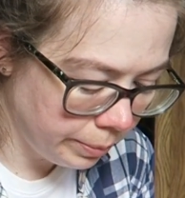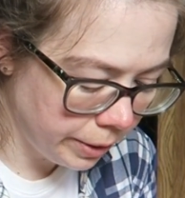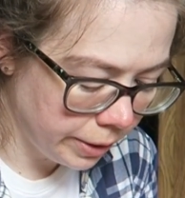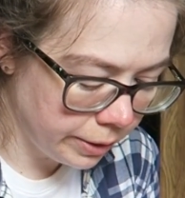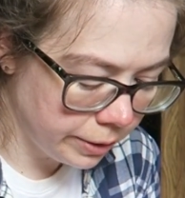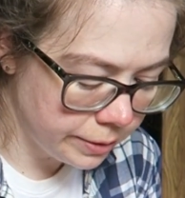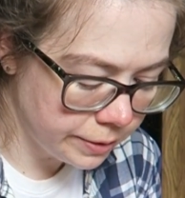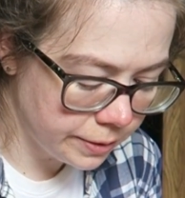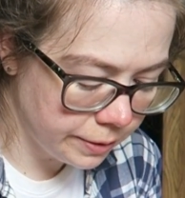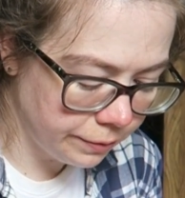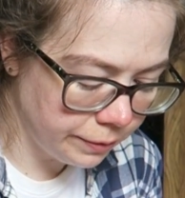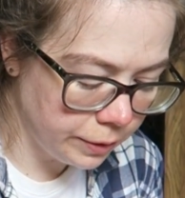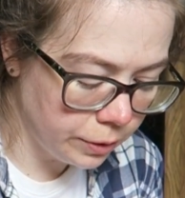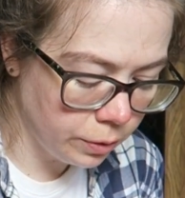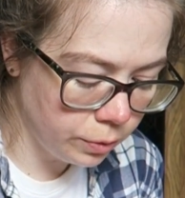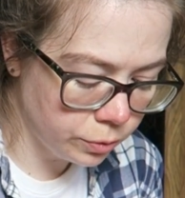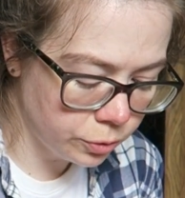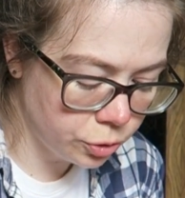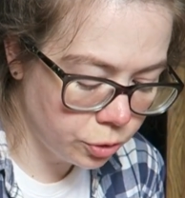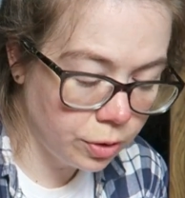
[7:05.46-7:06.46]
because if you
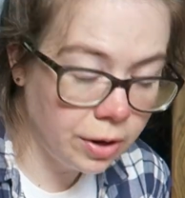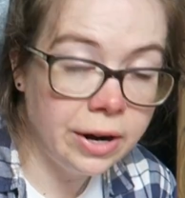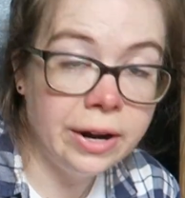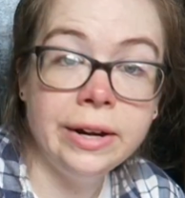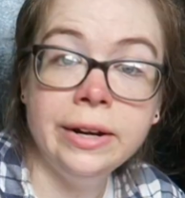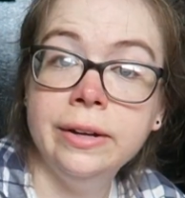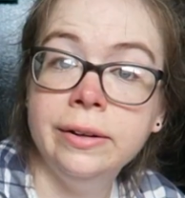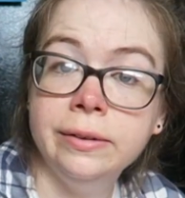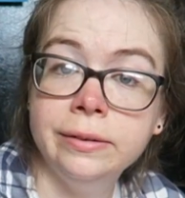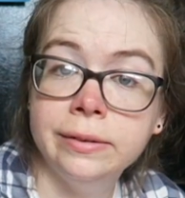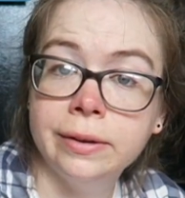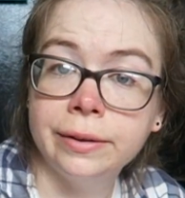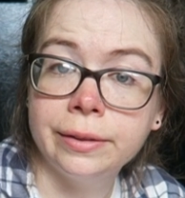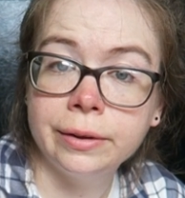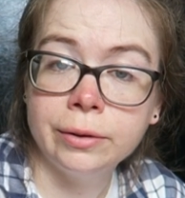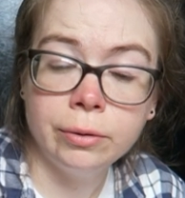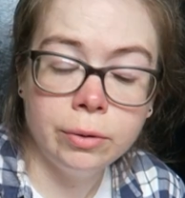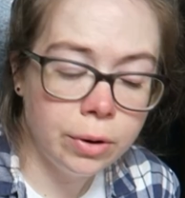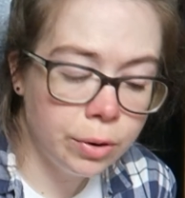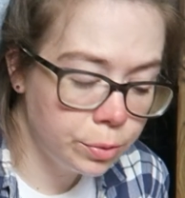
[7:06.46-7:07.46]
don't try,
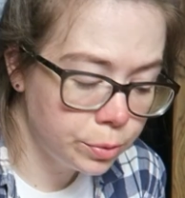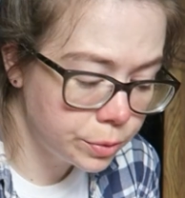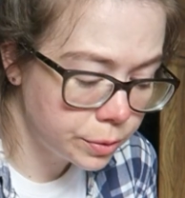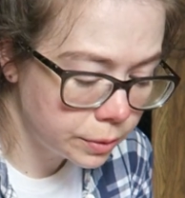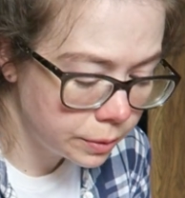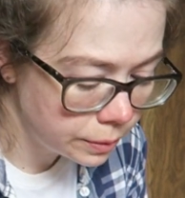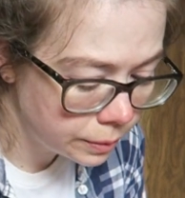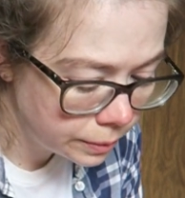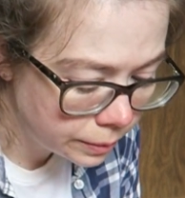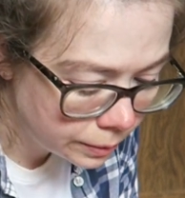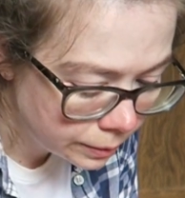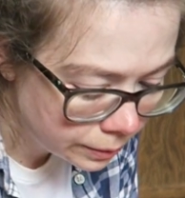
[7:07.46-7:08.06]
nothing grows.